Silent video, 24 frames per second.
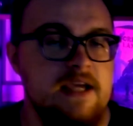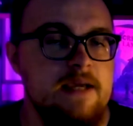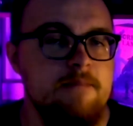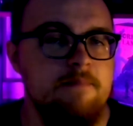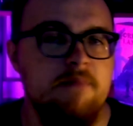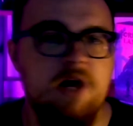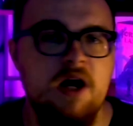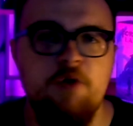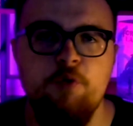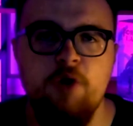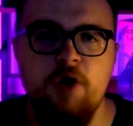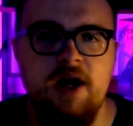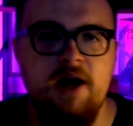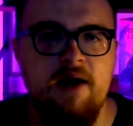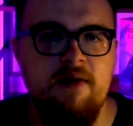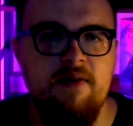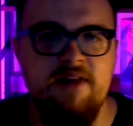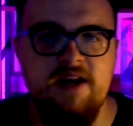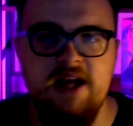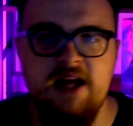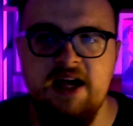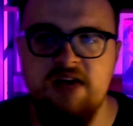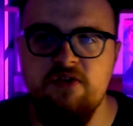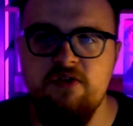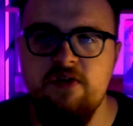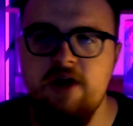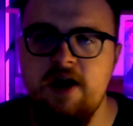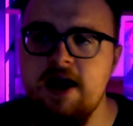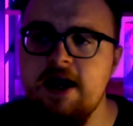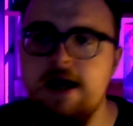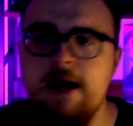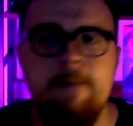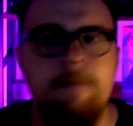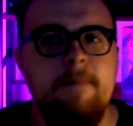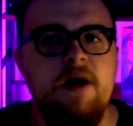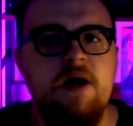It might run out in the next day,
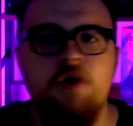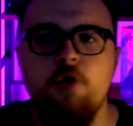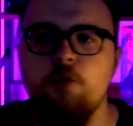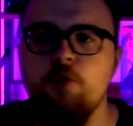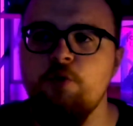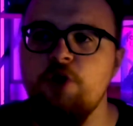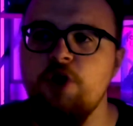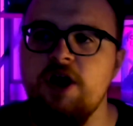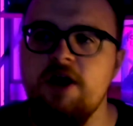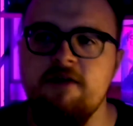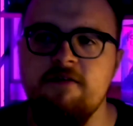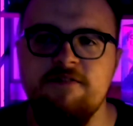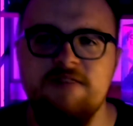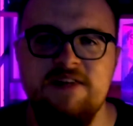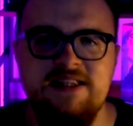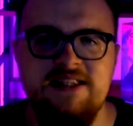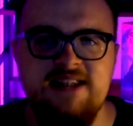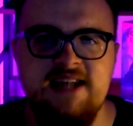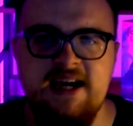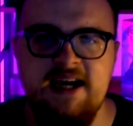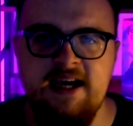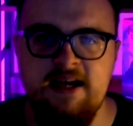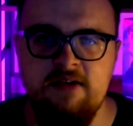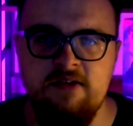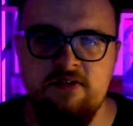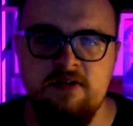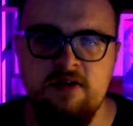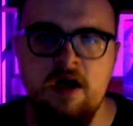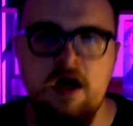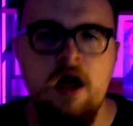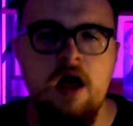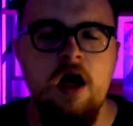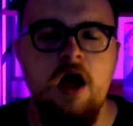it might not run out for days.